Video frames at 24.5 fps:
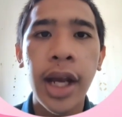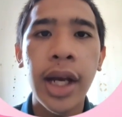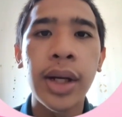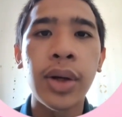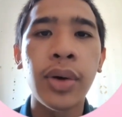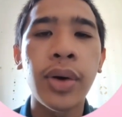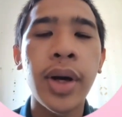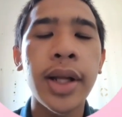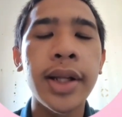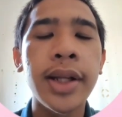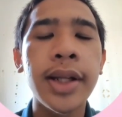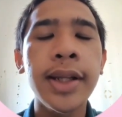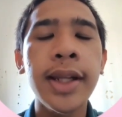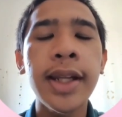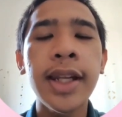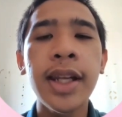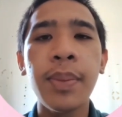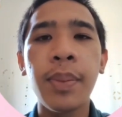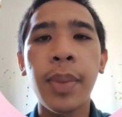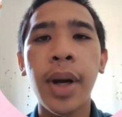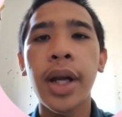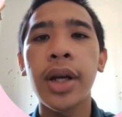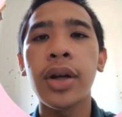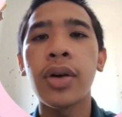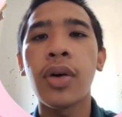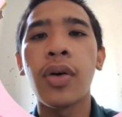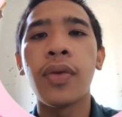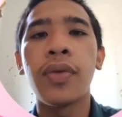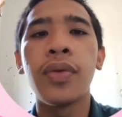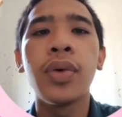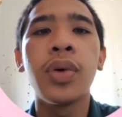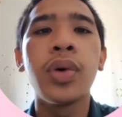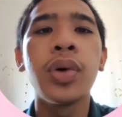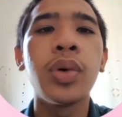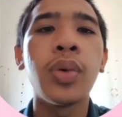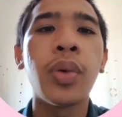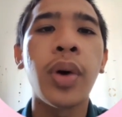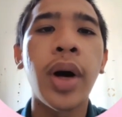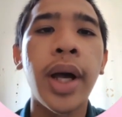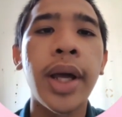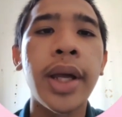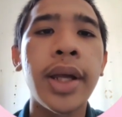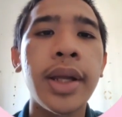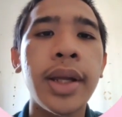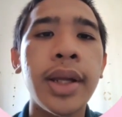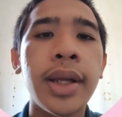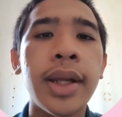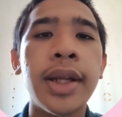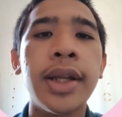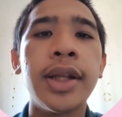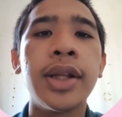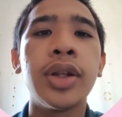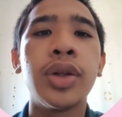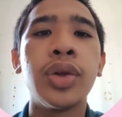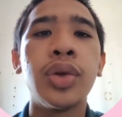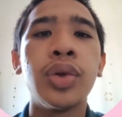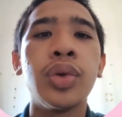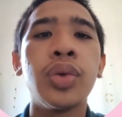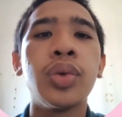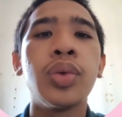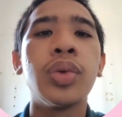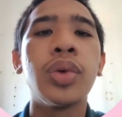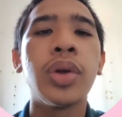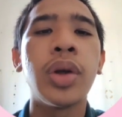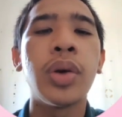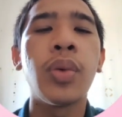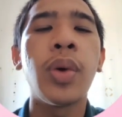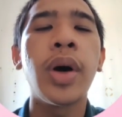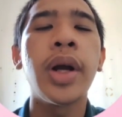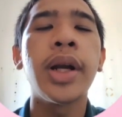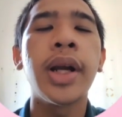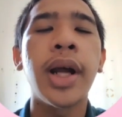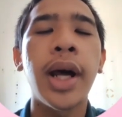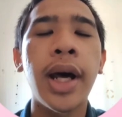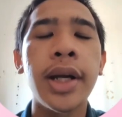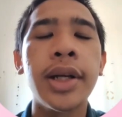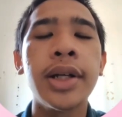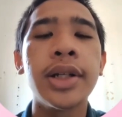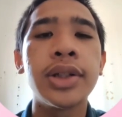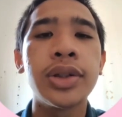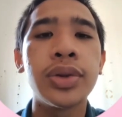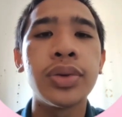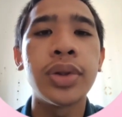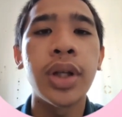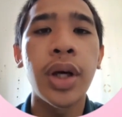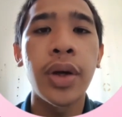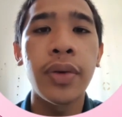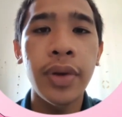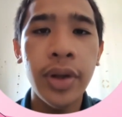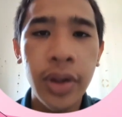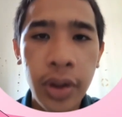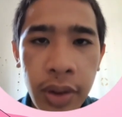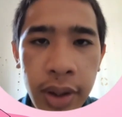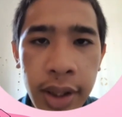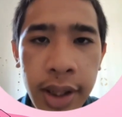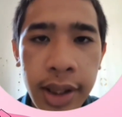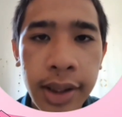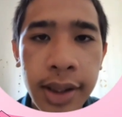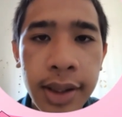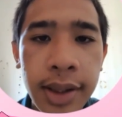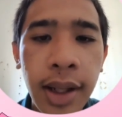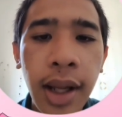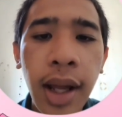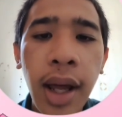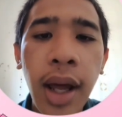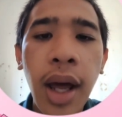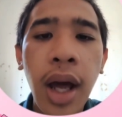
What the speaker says: the quantity demand of good Y is 102,000 units.